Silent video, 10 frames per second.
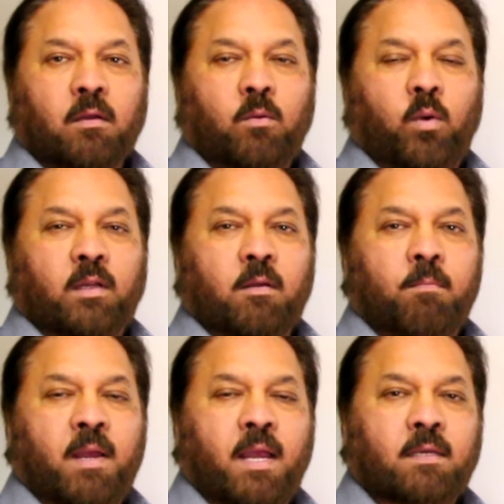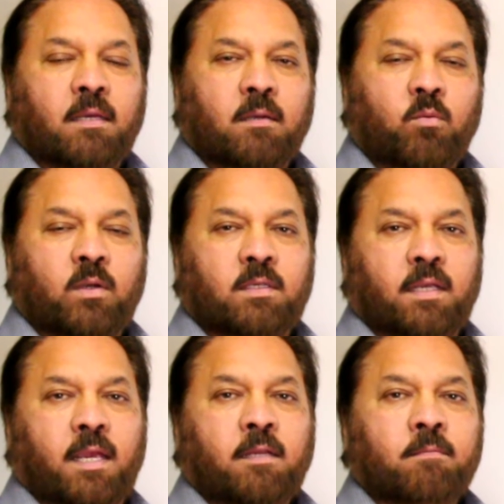Welcome back once
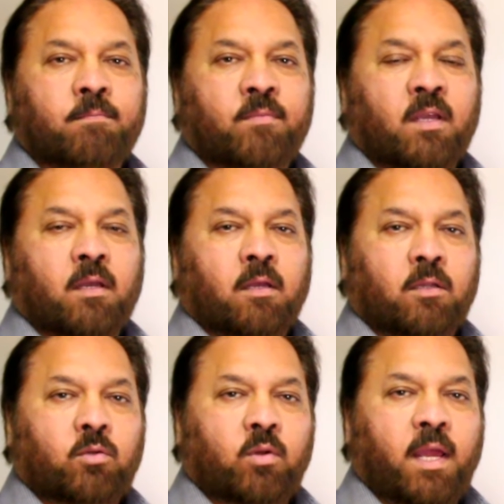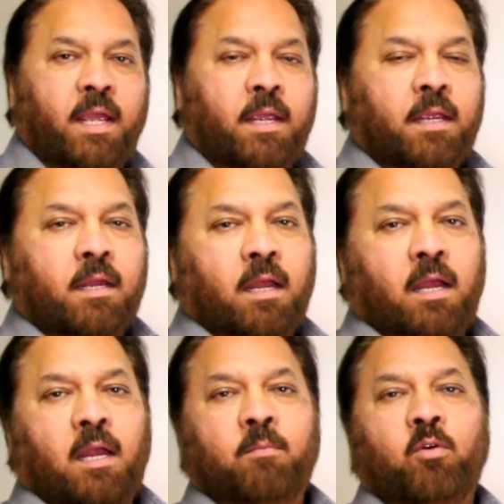again. Today
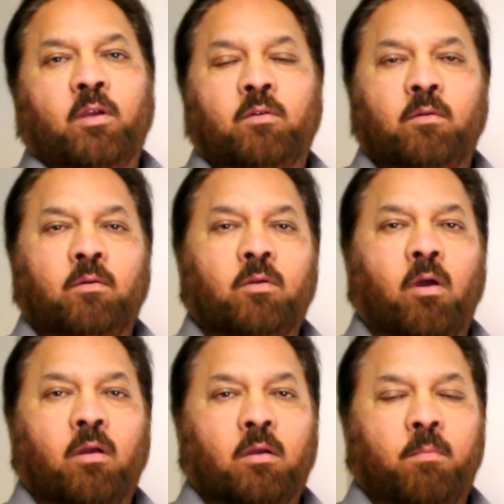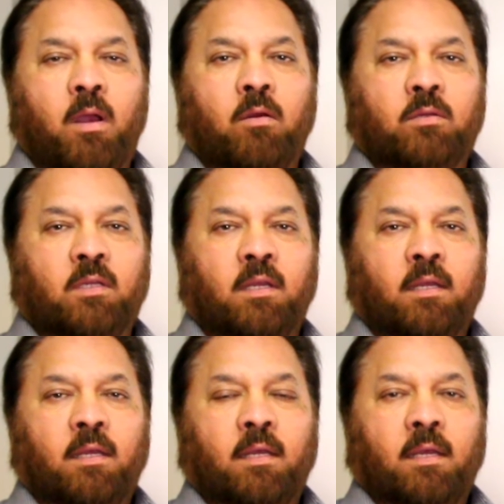I'm going to talk about
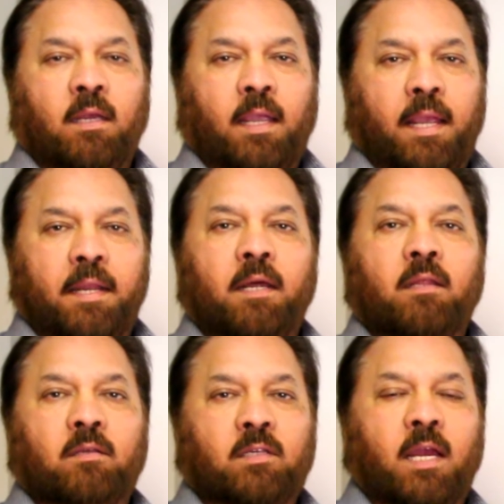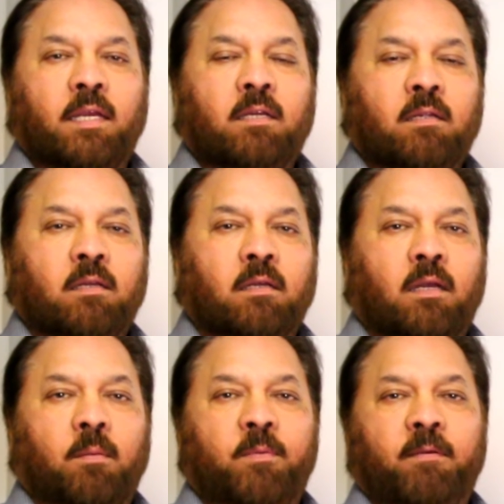another sign.
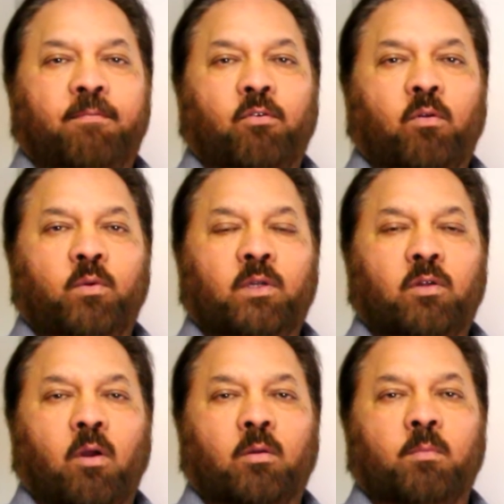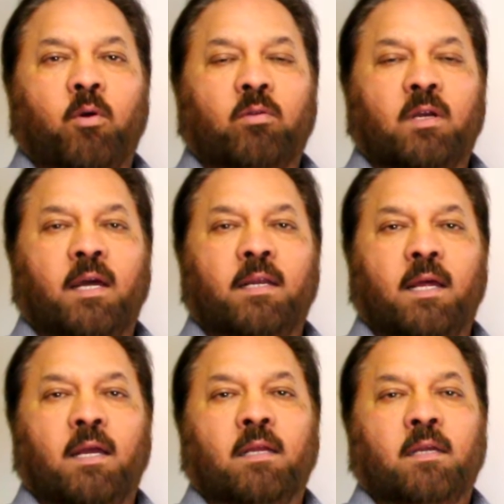Before we talked about
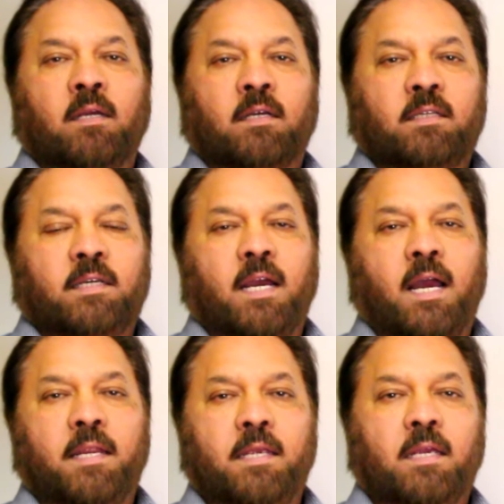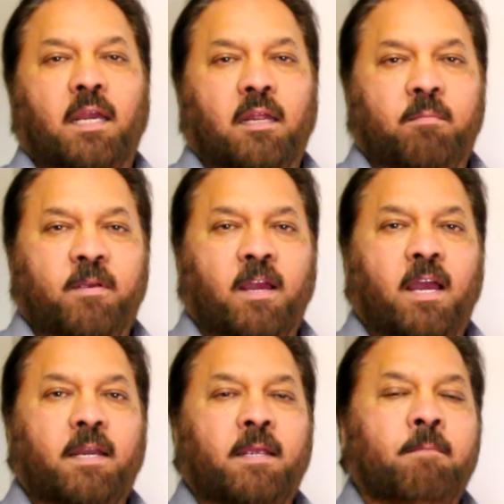Khanna, Sihari and
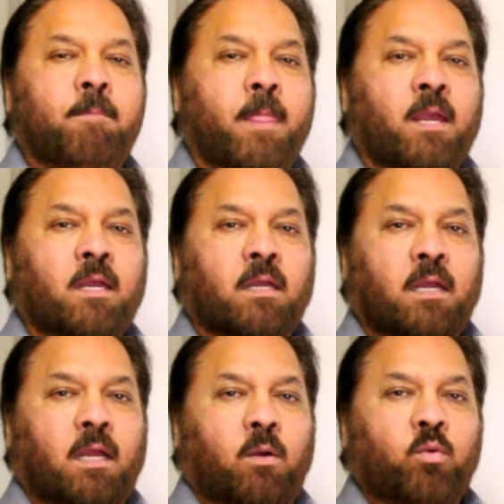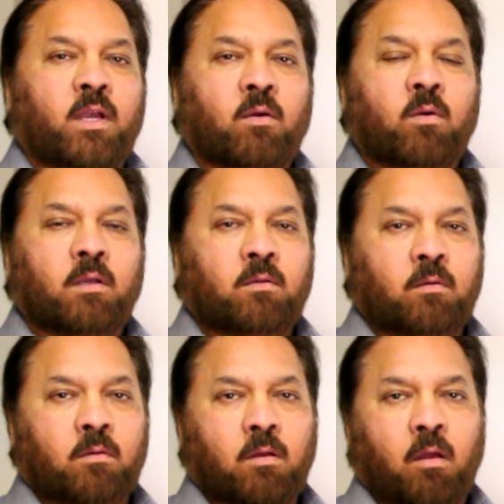Bihari, we are going
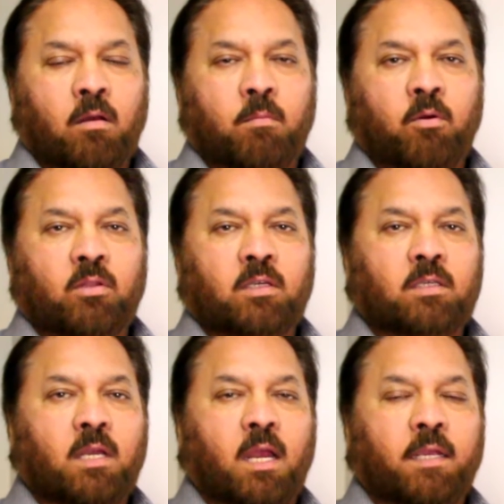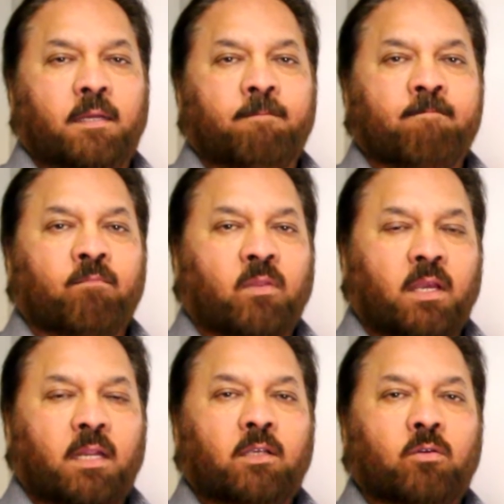to talk about this sign.
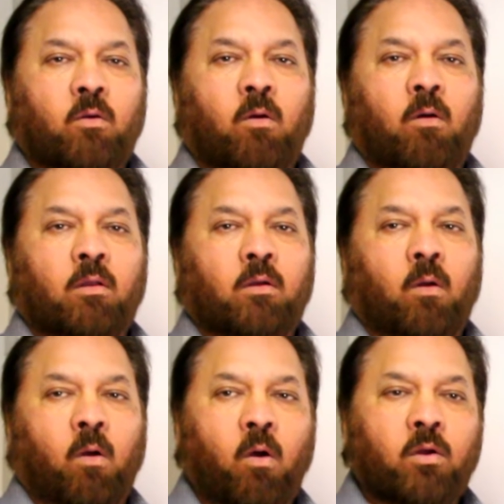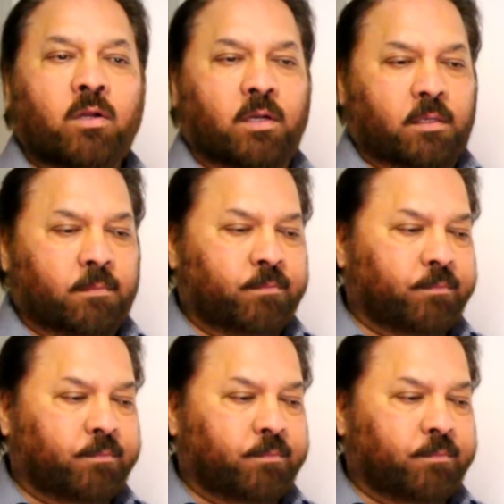It is called AUNKAR.